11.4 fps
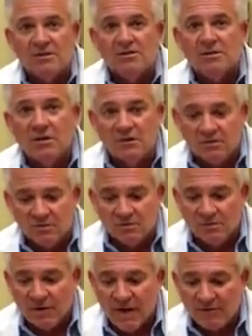So
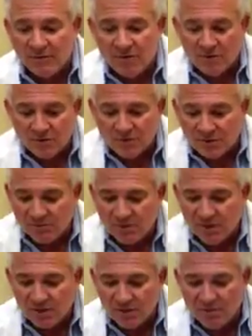we have to go with something
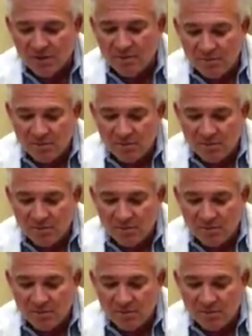a little bit